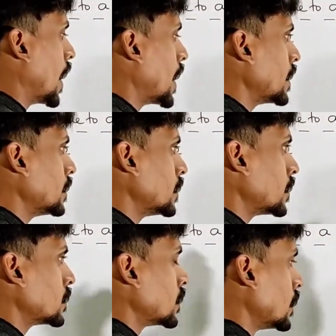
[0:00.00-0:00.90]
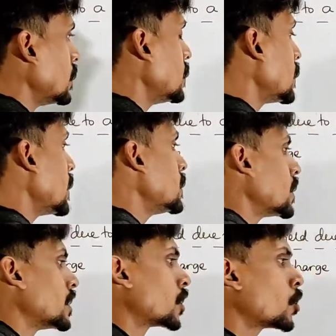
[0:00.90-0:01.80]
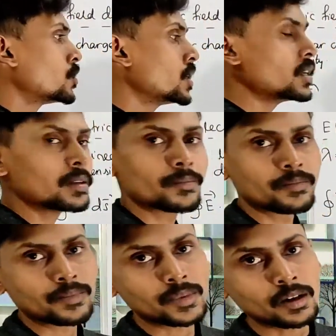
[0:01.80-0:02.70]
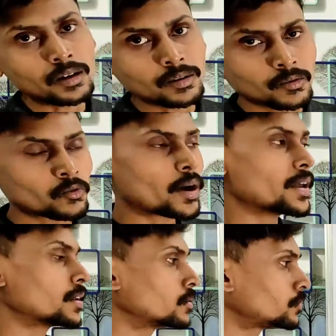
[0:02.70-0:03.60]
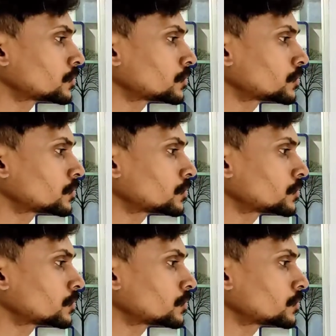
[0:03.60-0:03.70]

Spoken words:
and the cylinder is enclosing the wire.